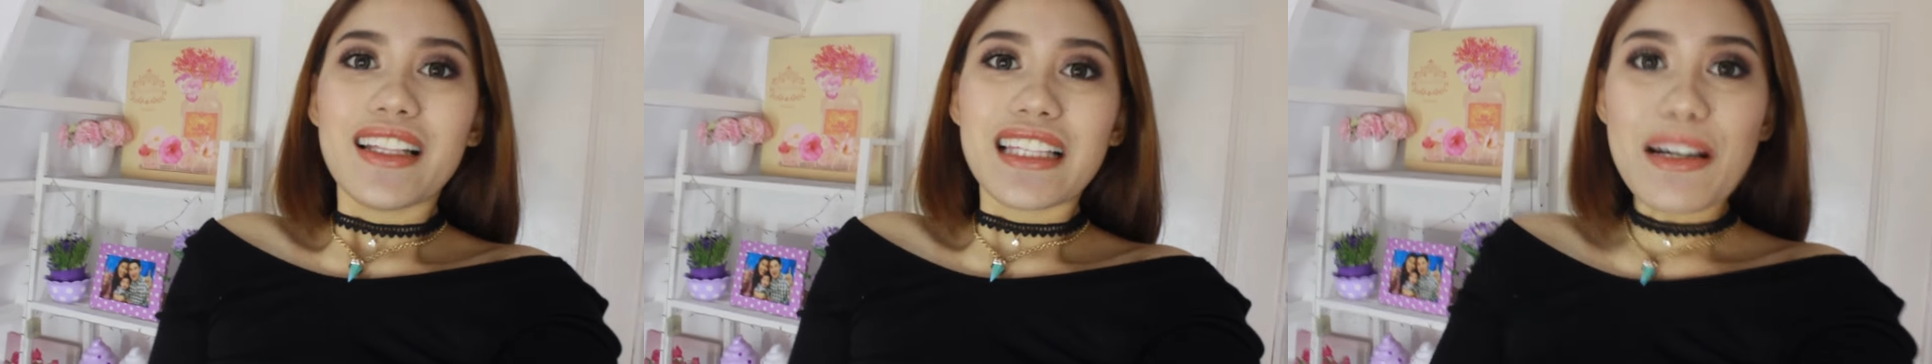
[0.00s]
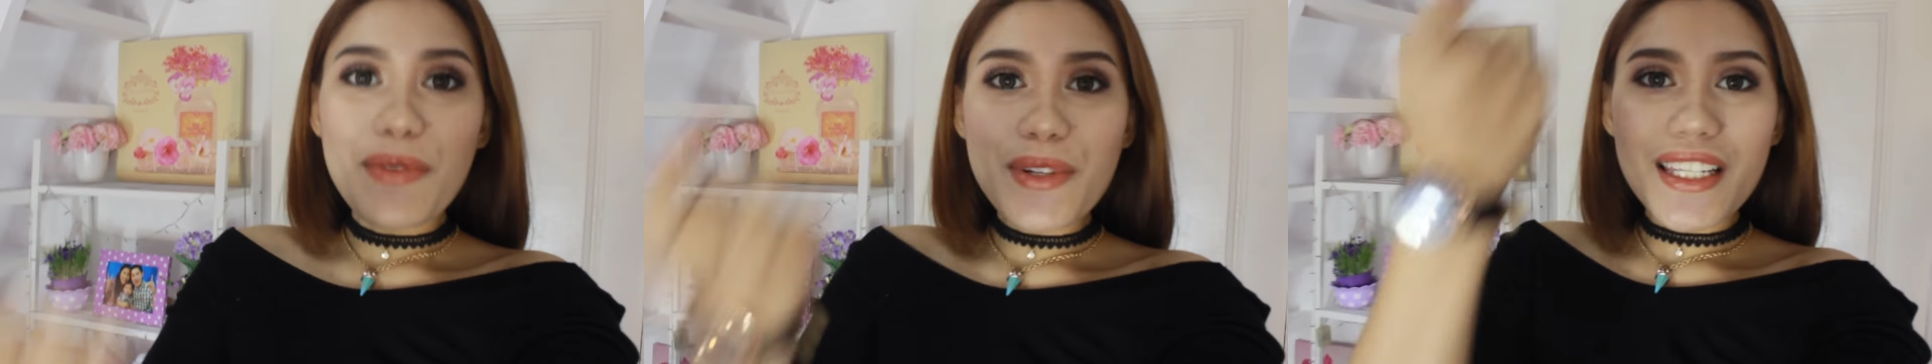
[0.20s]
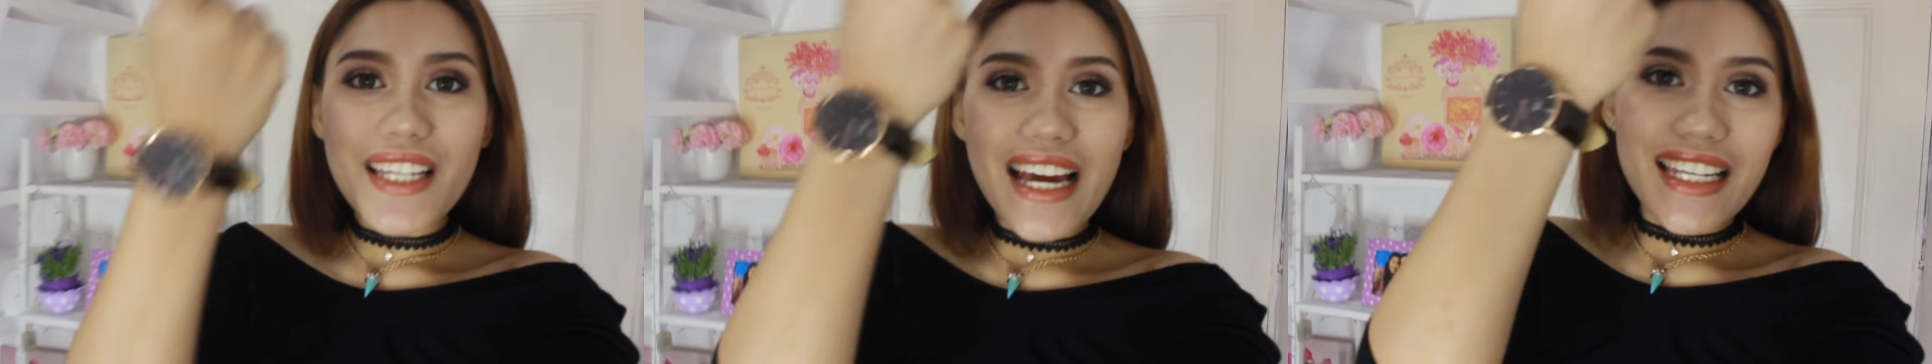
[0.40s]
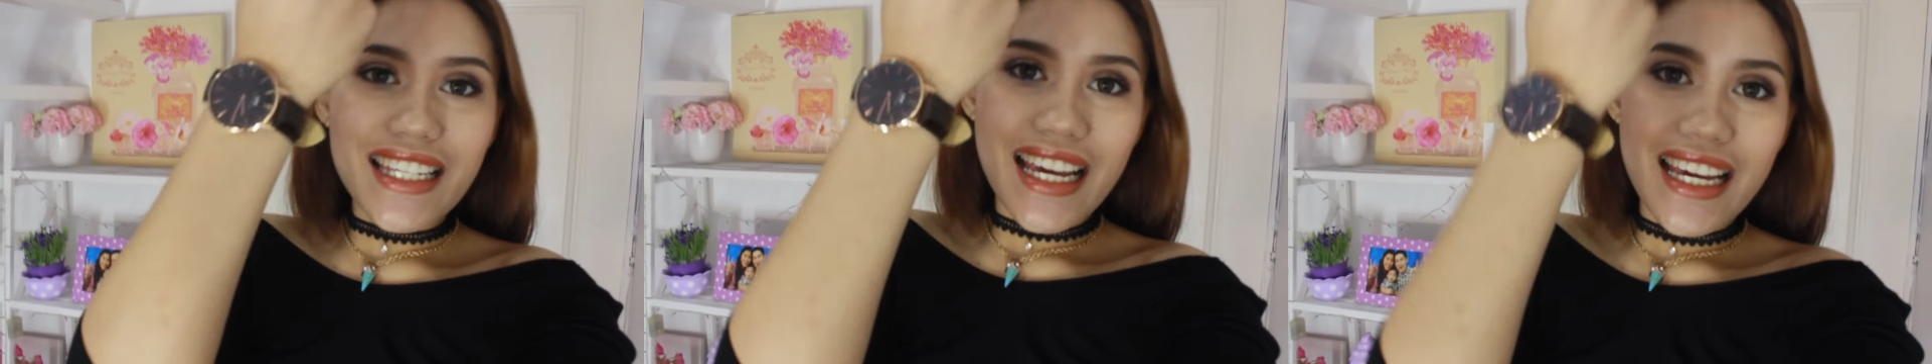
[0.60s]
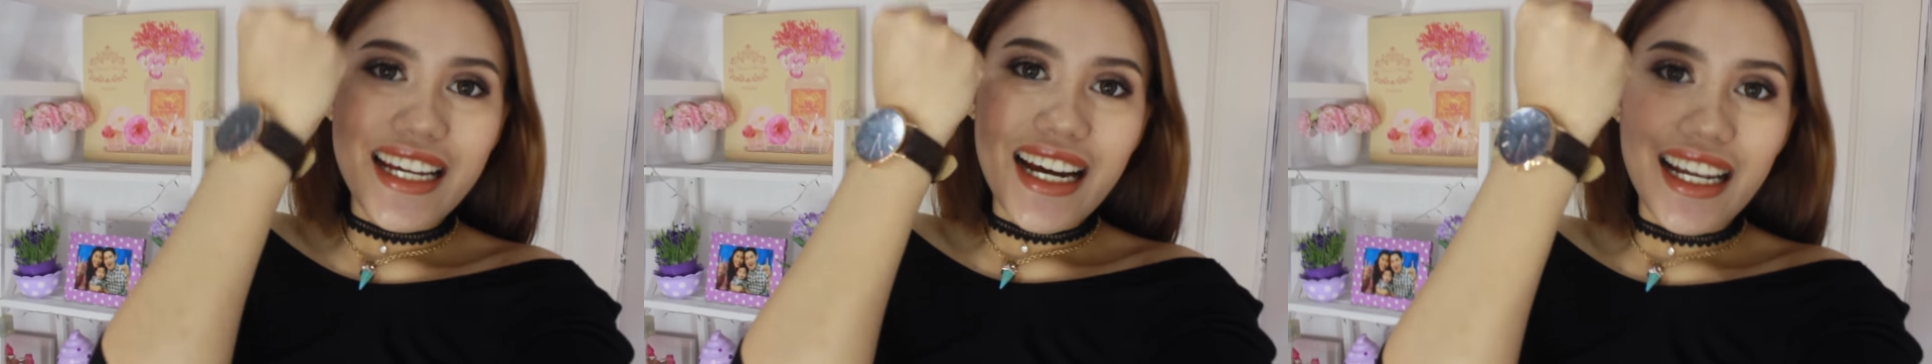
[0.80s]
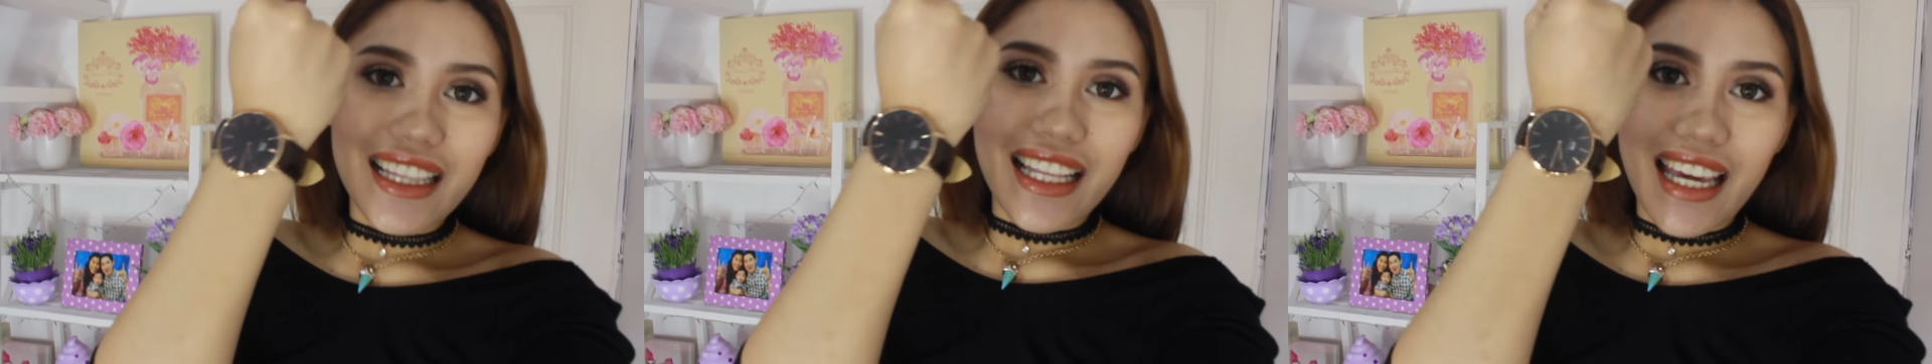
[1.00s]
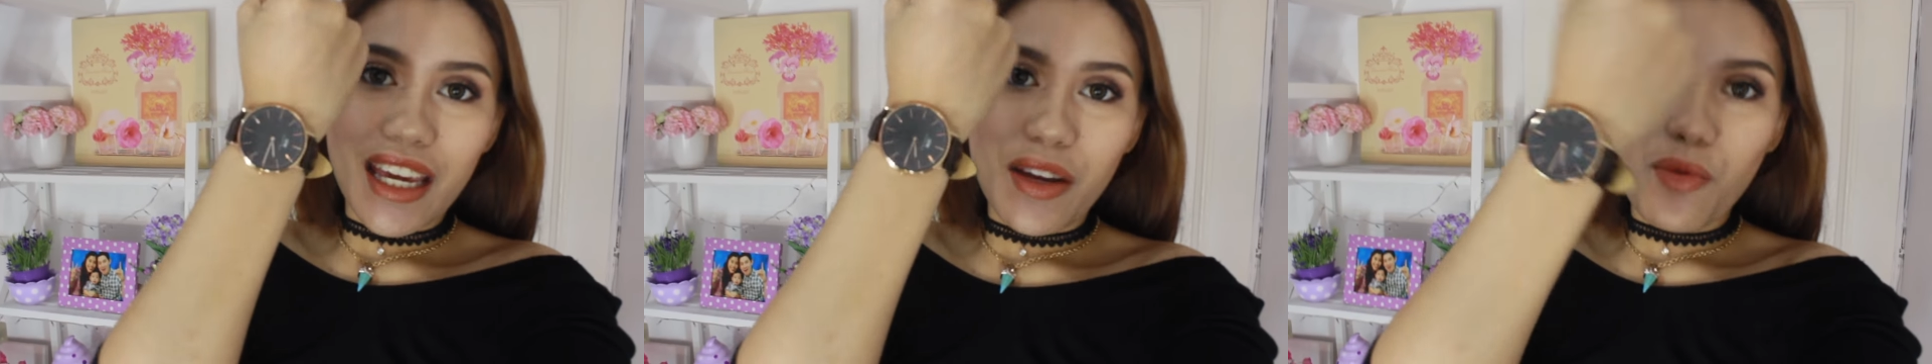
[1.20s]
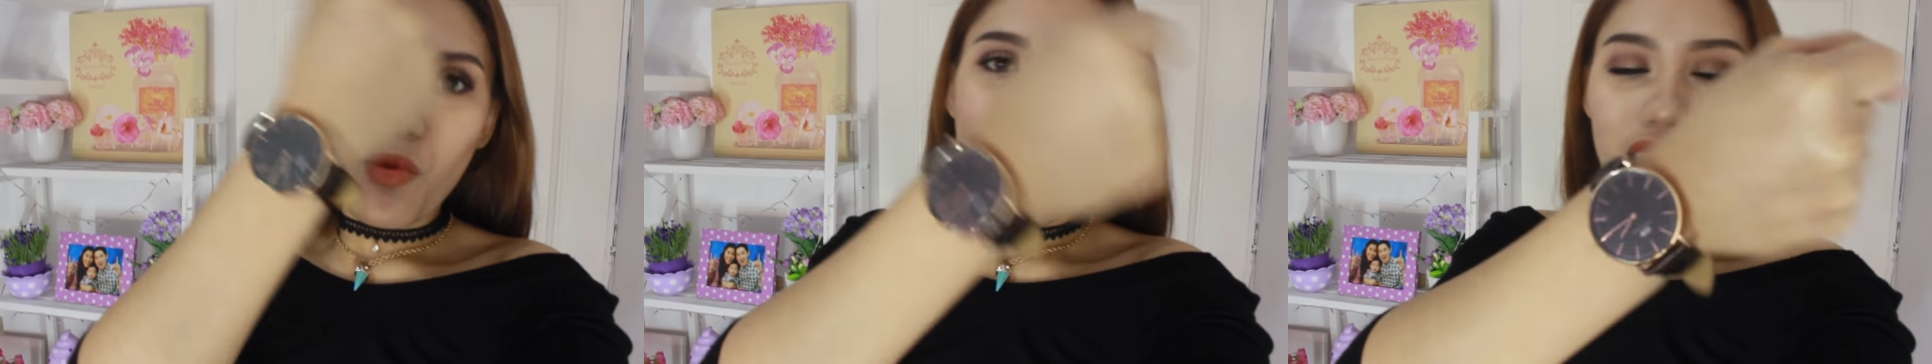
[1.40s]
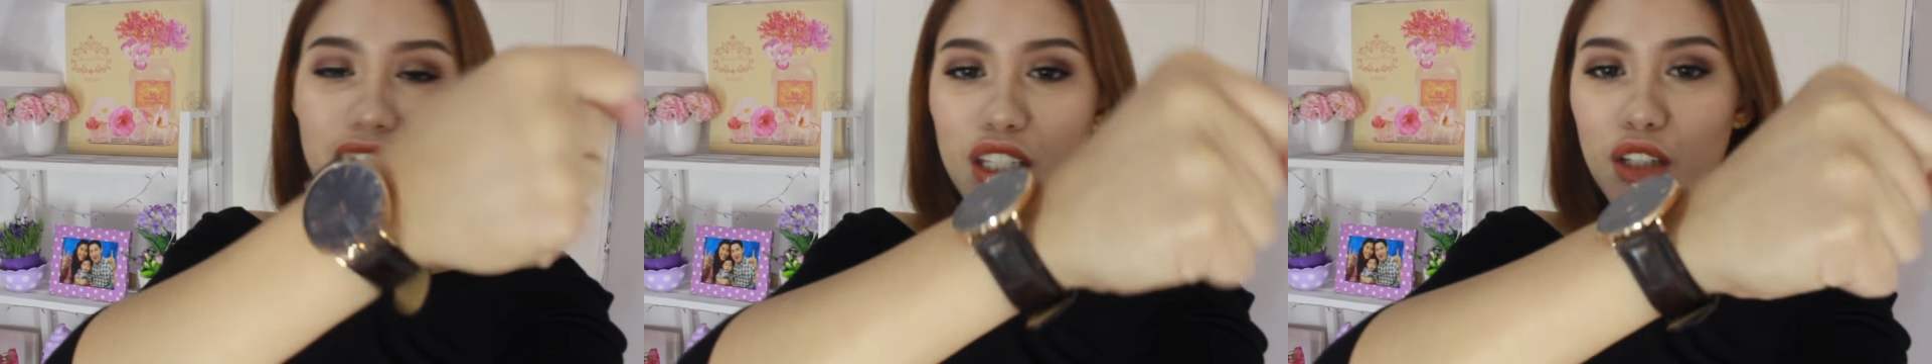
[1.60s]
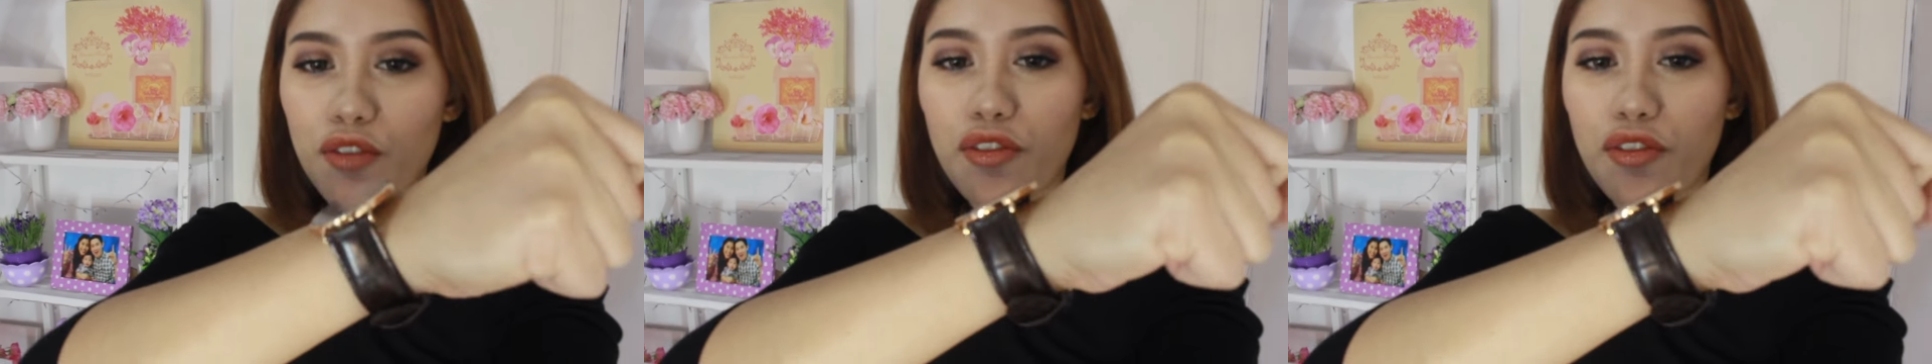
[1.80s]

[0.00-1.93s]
Tapos guys, I got a watch